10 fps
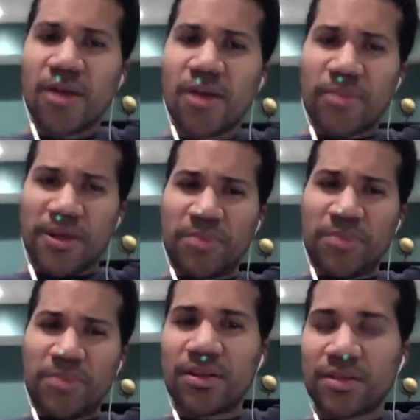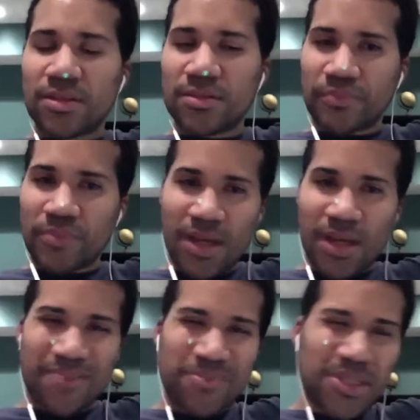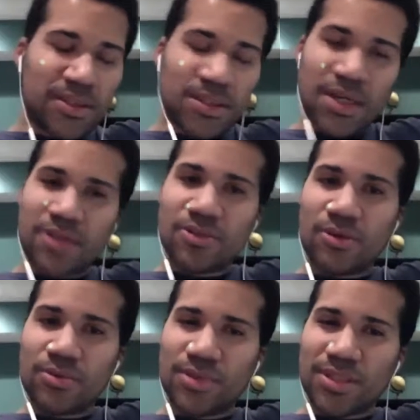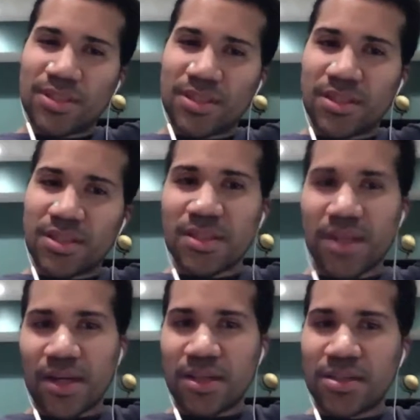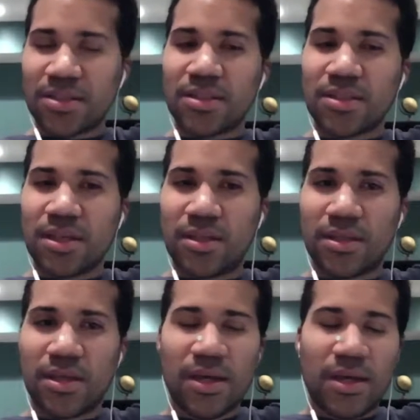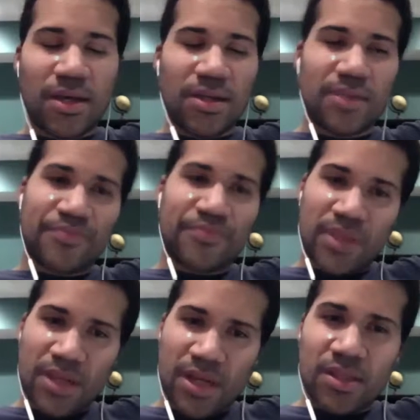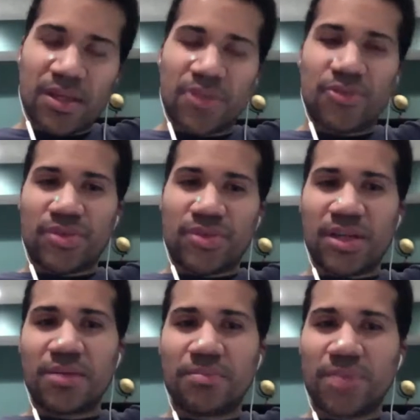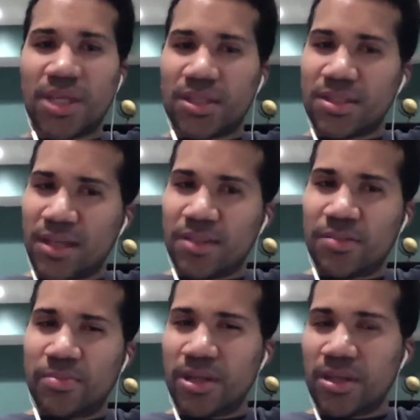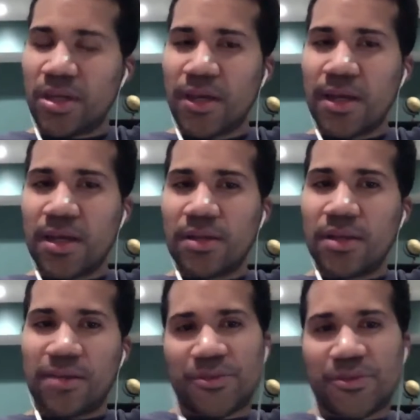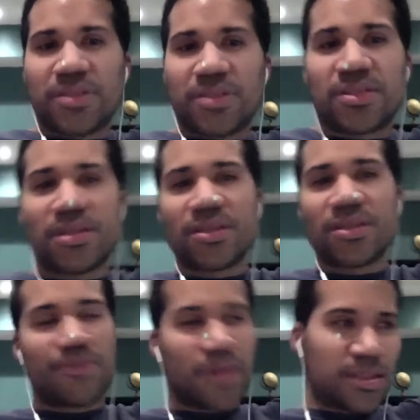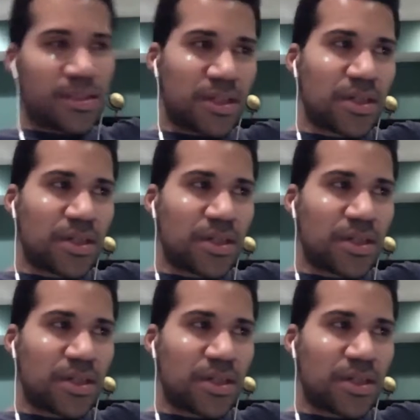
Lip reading: but I know the syntax and yeah, like you said, it makes sense. But like for instance, if I said,